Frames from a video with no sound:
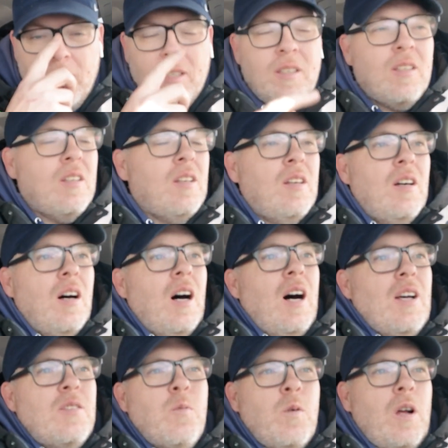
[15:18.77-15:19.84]

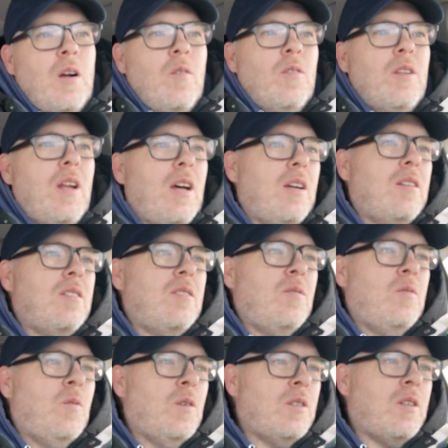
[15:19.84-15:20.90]
So we're not going to that.
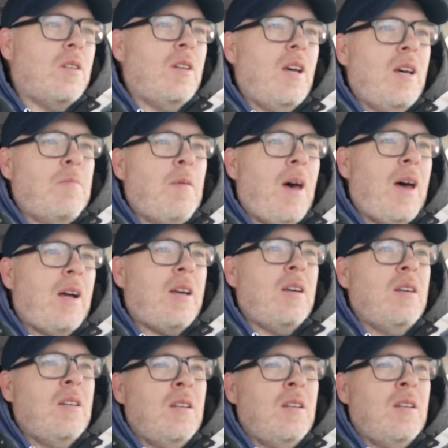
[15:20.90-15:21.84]
We're just going to head back,